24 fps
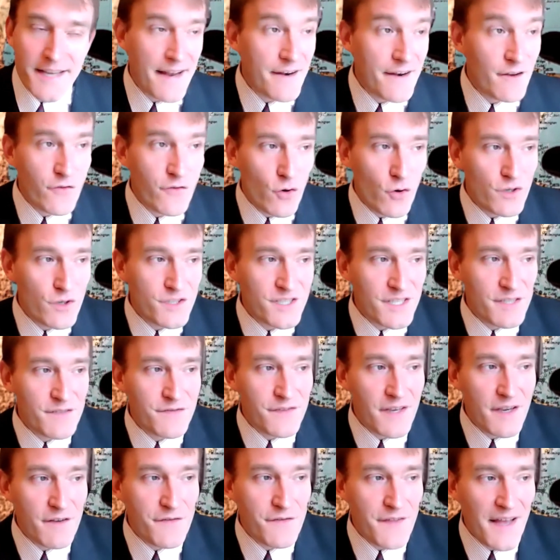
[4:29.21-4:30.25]
And of course,
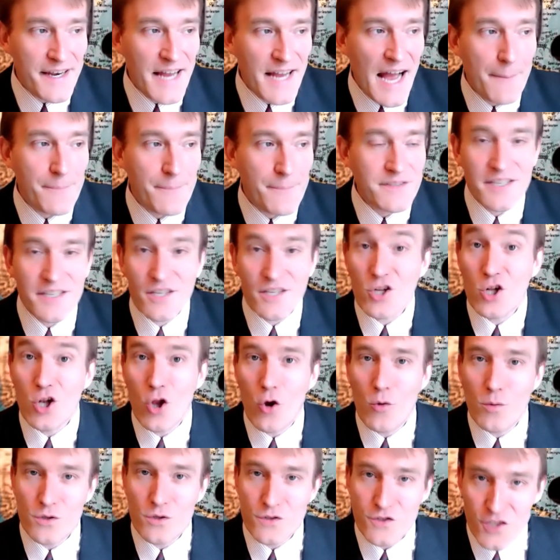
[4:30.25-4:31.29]
if that happens at
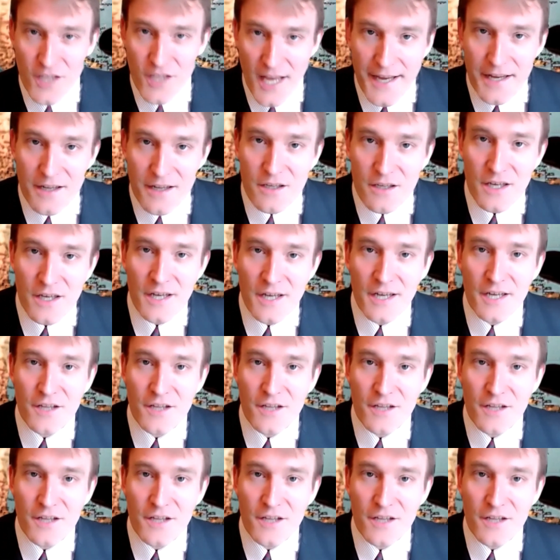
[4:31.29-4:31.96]
global scale,